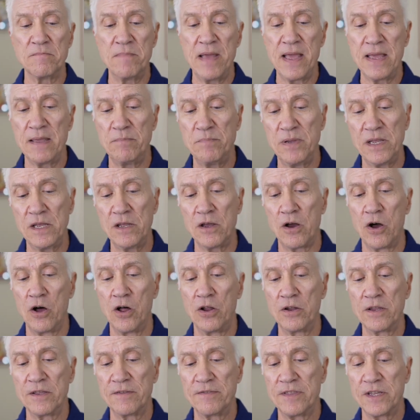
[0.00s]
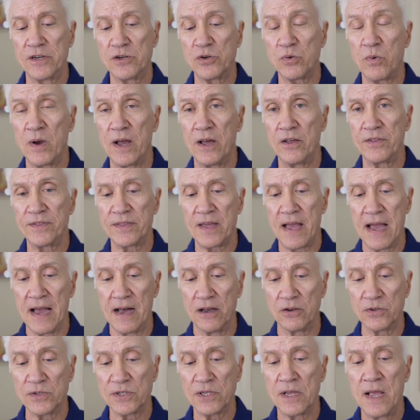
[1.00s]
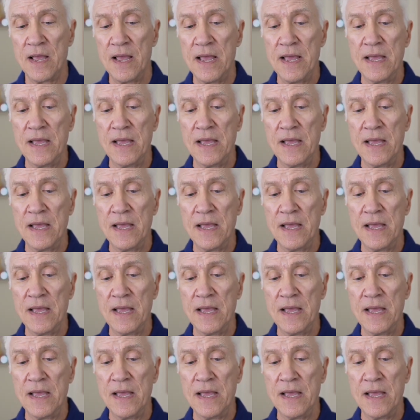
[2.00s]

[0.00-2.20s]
maybe all of the 12th house